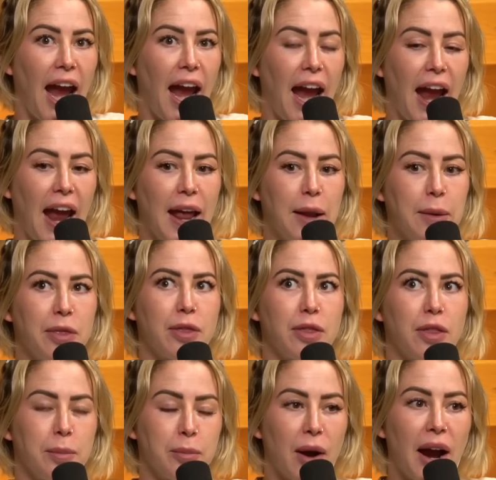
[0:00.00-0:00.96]
And
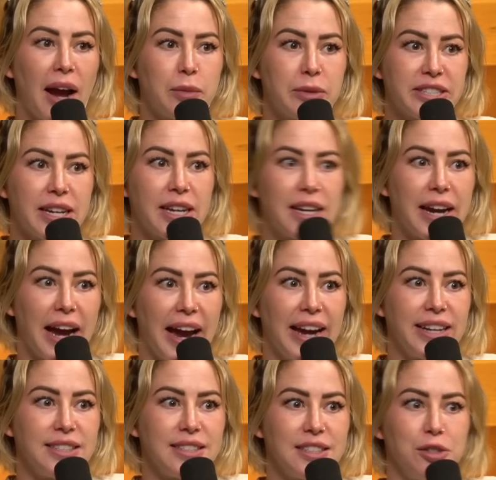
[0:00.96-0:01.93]
the bride was like,
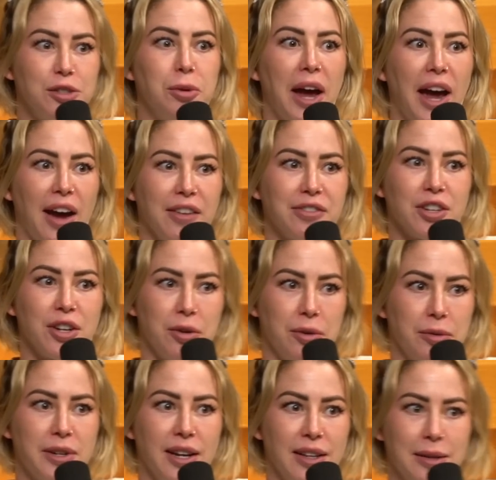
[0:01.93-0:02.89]
guys, you have to
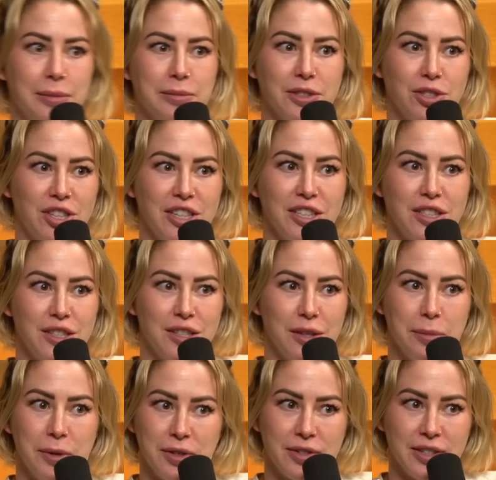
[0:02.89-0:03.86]
go tell him to change
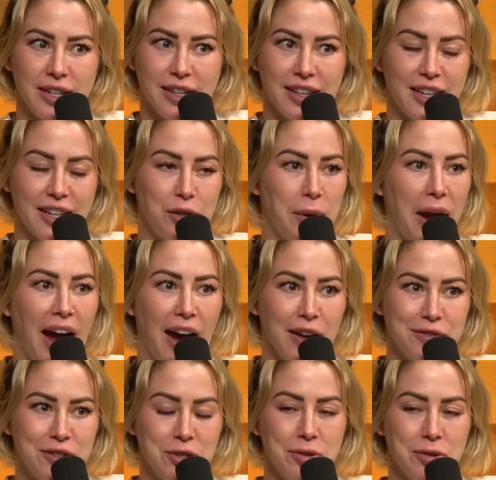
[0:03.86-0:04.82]
the music. Like, you
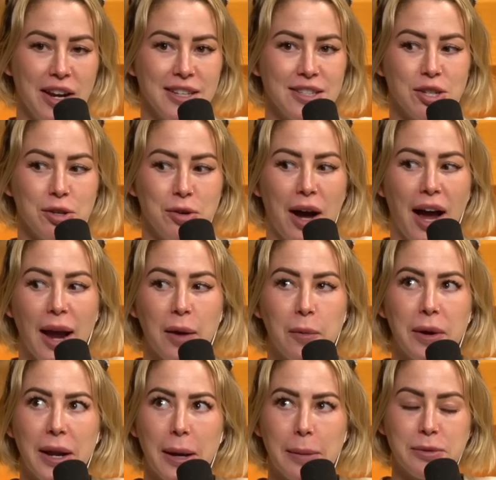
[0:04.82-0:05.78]
have to. And so I
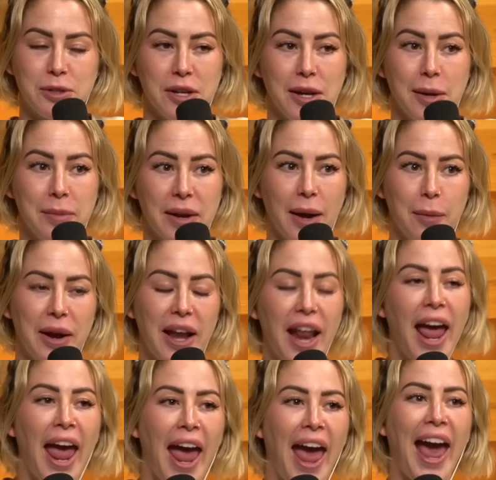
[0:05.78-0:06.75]
went up to him and I went,
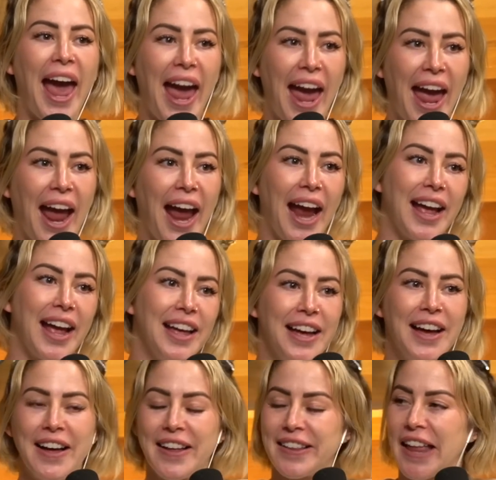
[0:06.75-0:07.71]
hey,
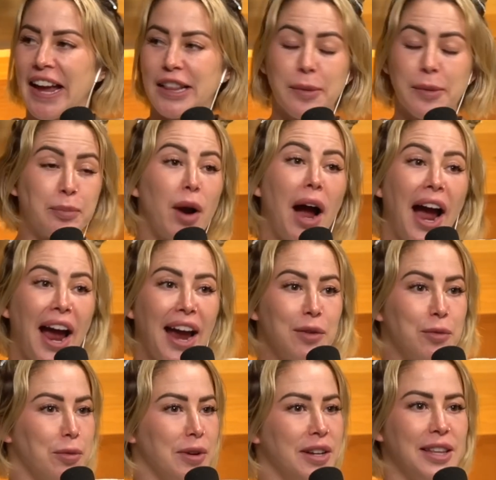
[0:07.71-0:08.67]
like, the
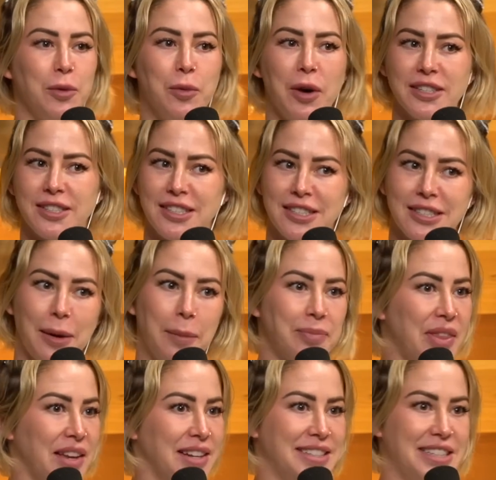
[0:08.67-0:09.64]
bride really wants
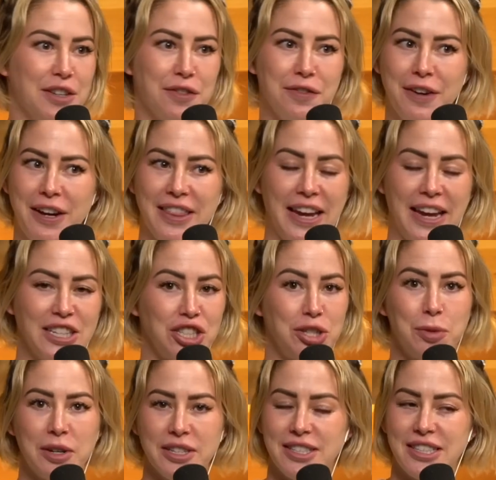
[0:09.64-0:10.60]
something different. Like,
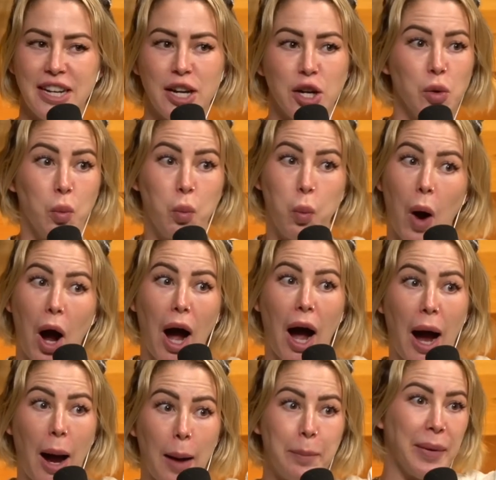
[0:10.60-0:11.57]
she wants to hear
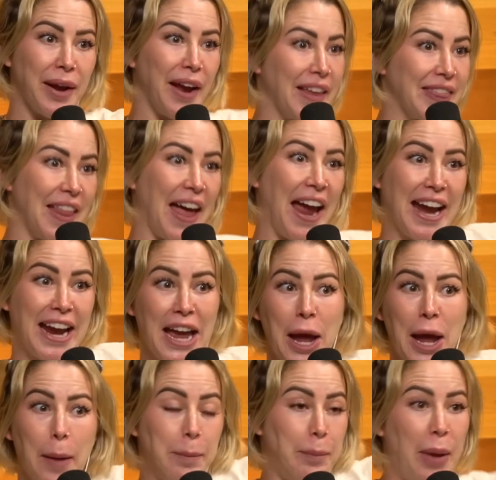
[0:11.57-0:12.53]
WAP and like
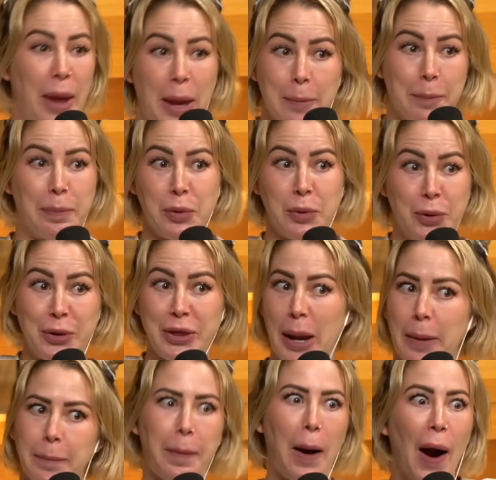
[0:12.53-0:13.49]
Pitbull,
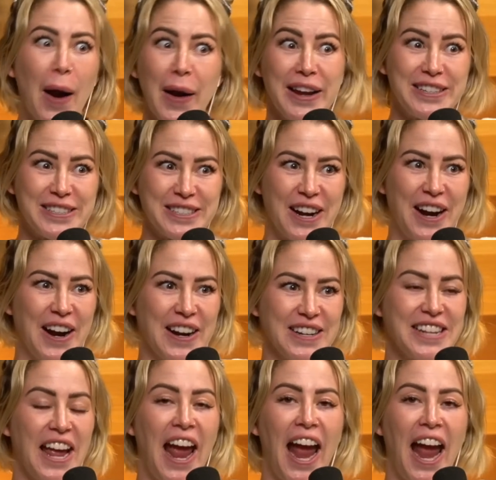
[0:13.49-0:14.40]
like party songs.